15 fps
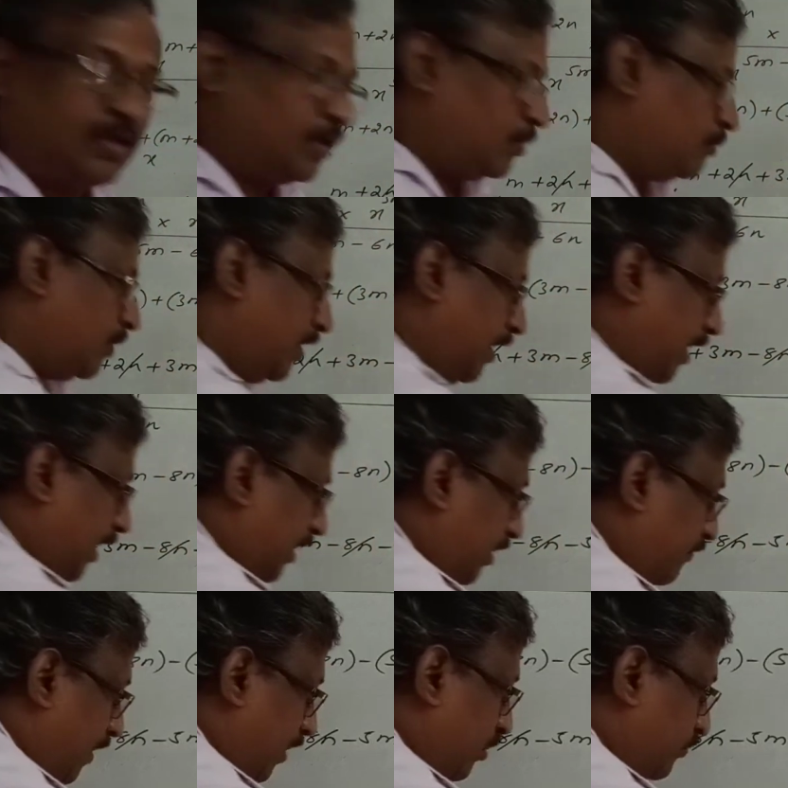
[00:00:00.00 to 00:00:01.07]
But any
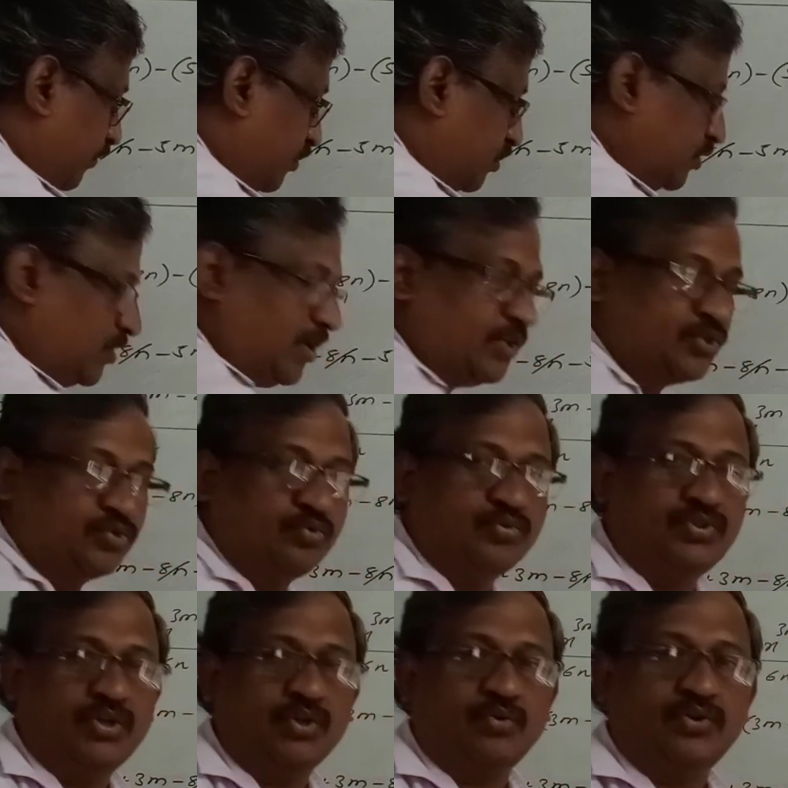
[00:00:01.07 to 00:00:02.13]
value which is raised to
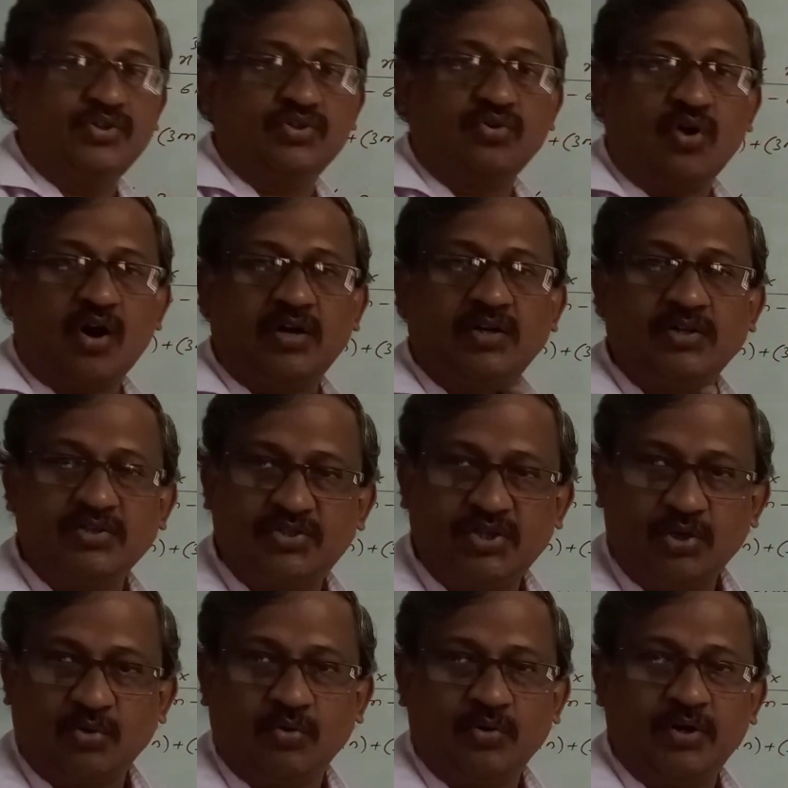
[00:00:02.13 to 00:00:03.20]
0 is not
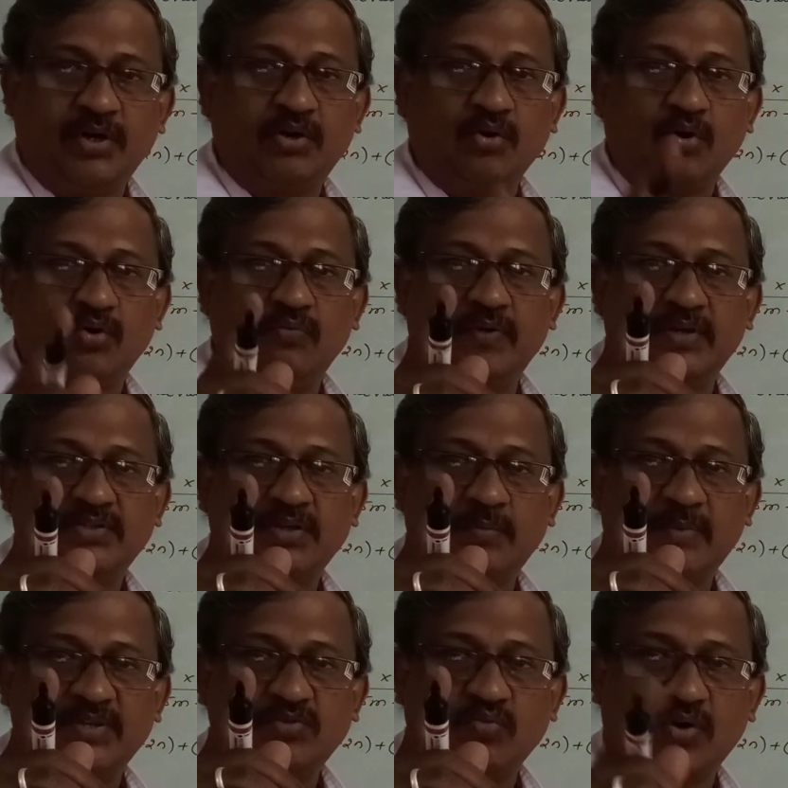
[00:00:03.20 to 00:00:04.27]
0. It always
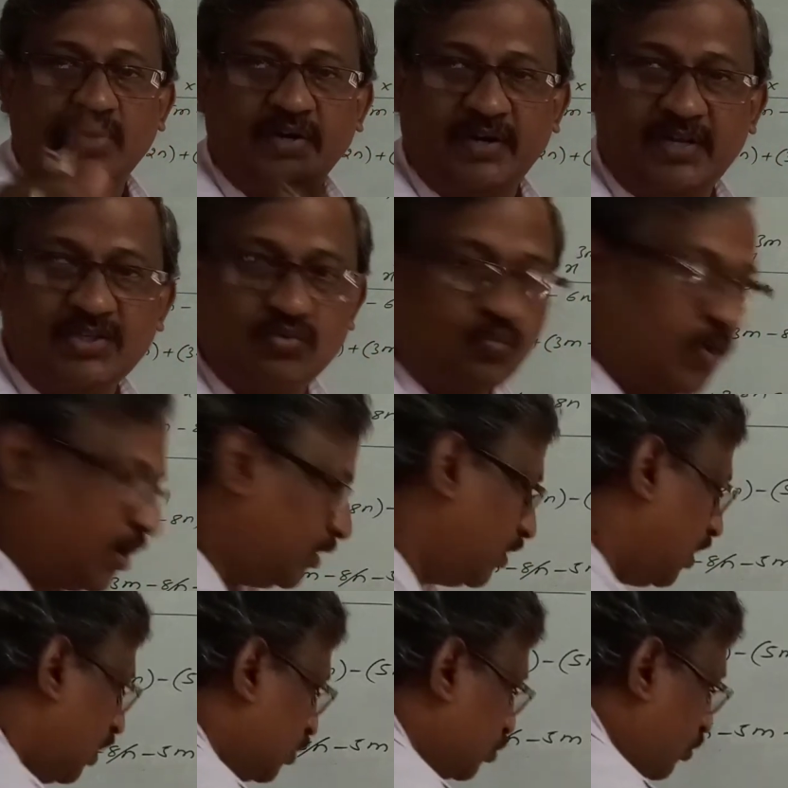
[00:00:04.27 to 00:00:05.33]
remains what? It is 1.
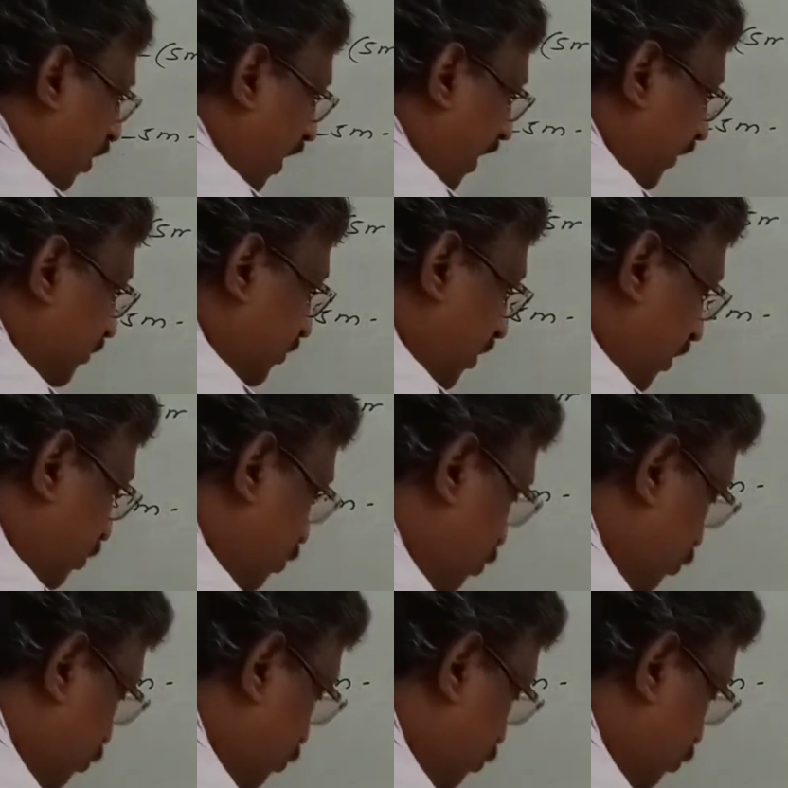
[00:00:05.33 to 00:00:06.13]
So x raised to